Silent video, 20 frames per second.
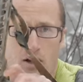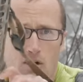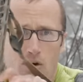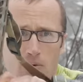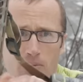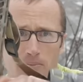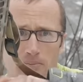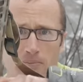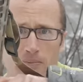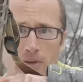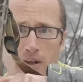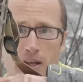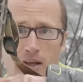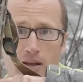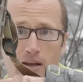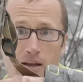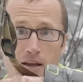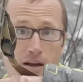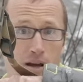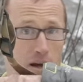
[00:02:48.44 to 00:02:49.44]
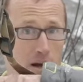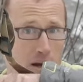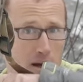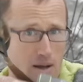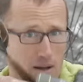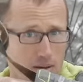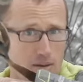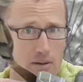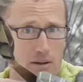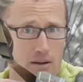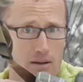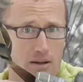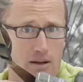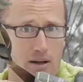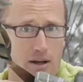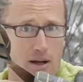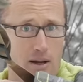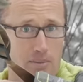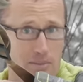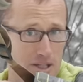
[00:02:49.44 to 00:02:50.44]
home. I'm
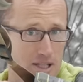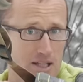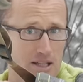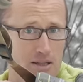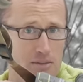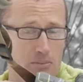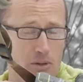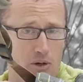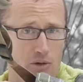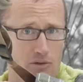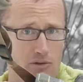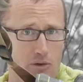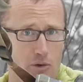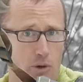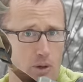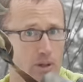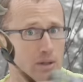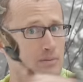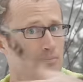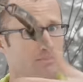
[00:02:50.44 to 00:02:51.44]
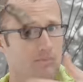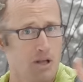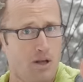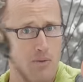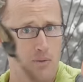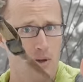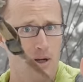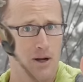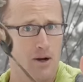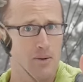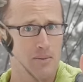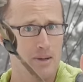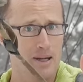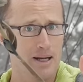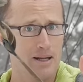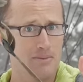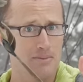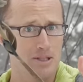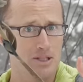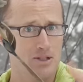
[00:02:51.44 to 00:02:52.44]
gonna send the bolt forward, went home on
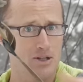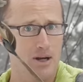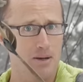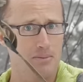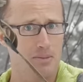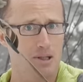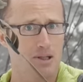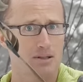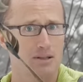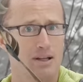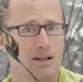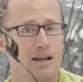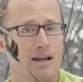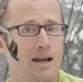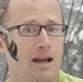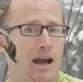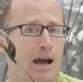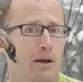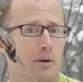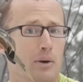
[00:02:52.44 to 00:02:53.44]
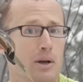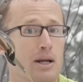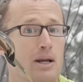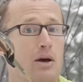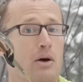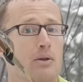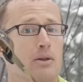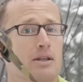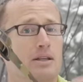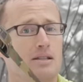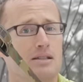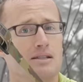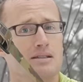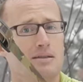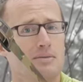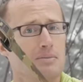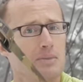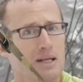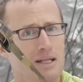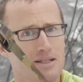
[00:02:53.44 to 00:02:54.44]
empty chamber. How do I know
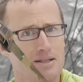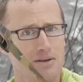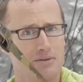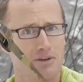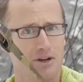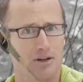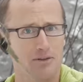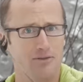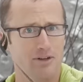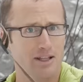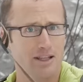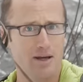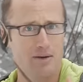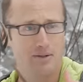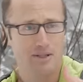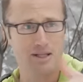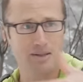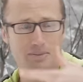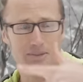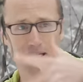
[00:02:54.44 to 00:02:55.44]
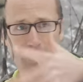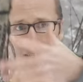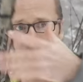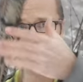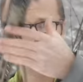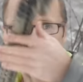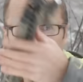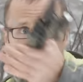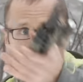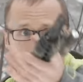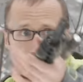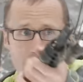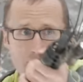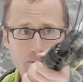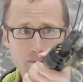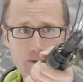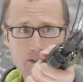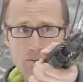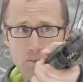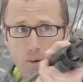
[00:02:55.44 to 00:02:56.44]
this? Because I verified that was empty.
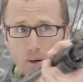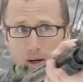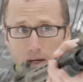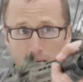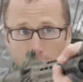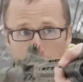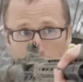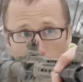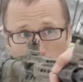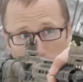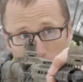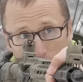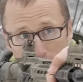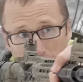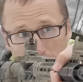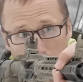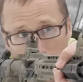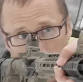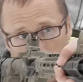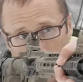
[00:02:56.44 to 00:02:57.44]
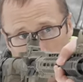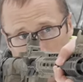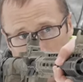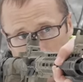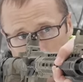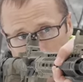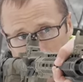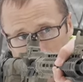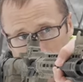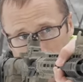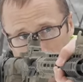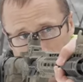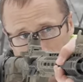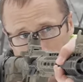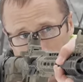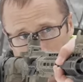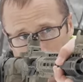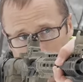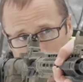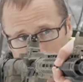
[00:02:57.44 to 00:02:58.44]
At which point, I'm gonna present my rifle again.
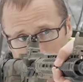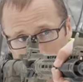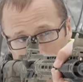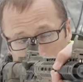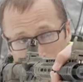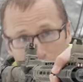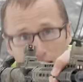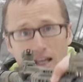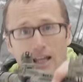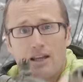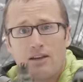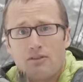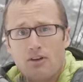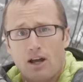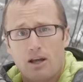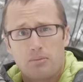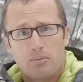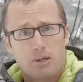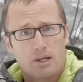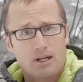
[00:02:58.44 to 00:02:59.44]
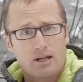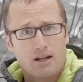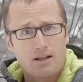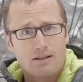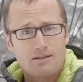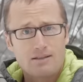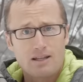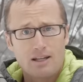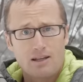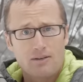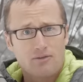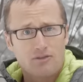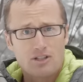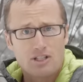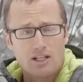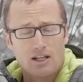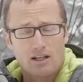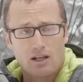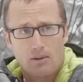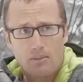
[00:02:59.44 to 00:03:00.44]
If I had put it on safe, it's
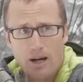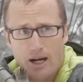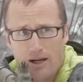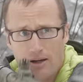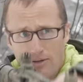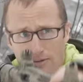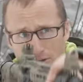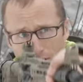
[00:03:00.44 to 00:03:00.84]
gonna go back on